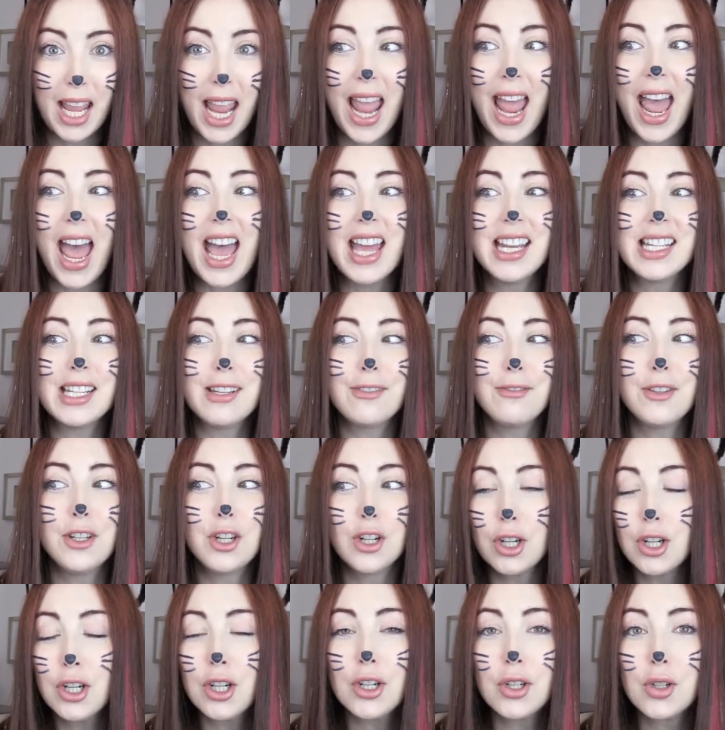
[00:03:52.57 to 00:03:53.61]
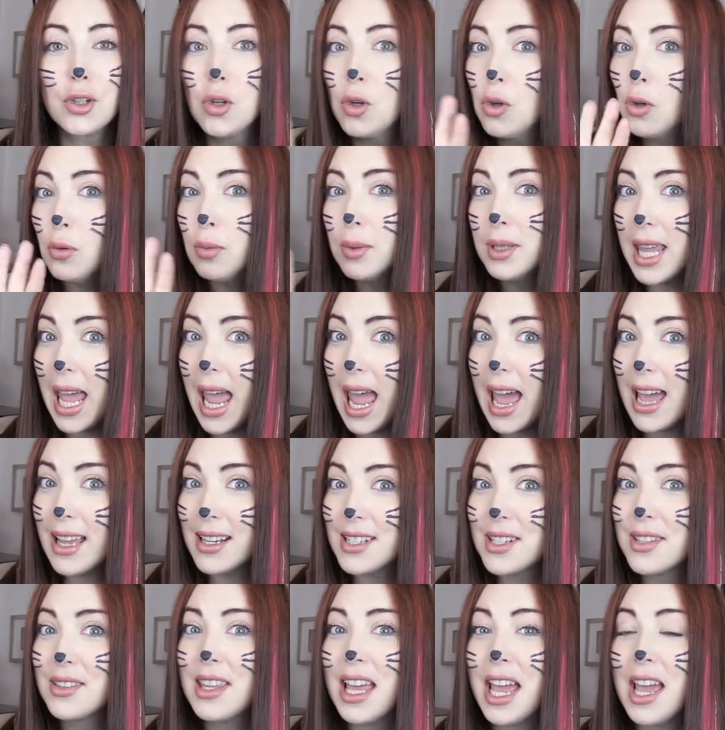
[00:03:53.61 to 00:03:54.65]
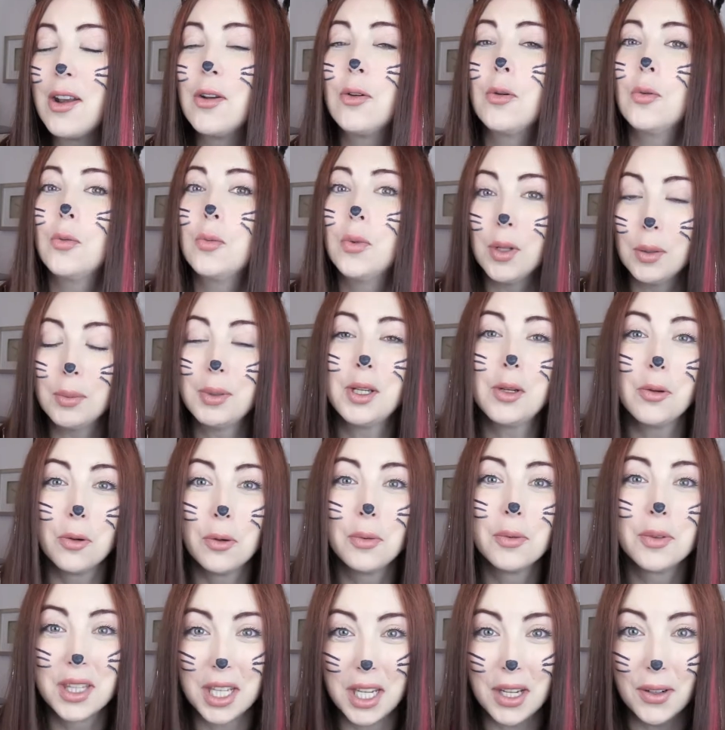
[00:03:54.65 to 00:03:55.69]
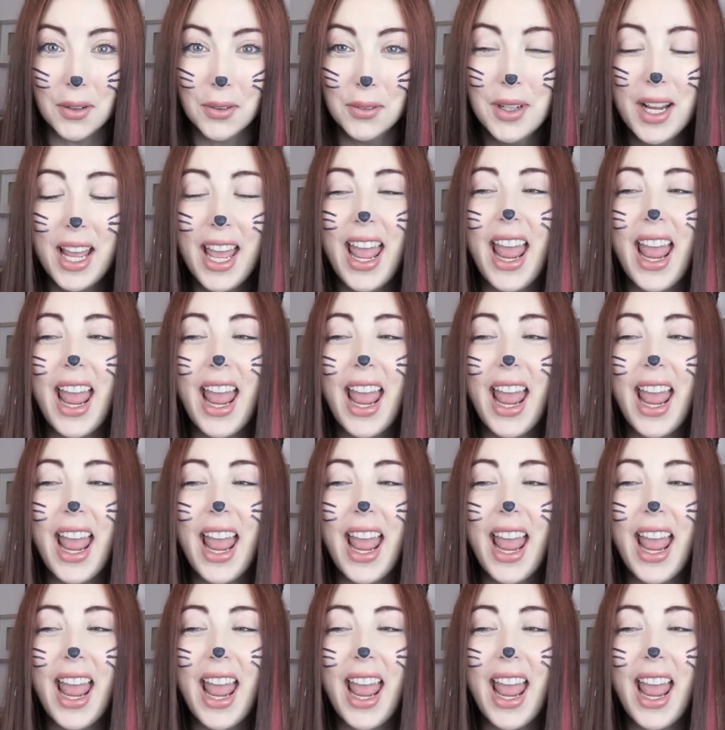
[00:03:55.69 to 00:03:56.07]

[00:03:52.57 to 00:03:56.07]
And if you're cool with that, then we'll be cool with you.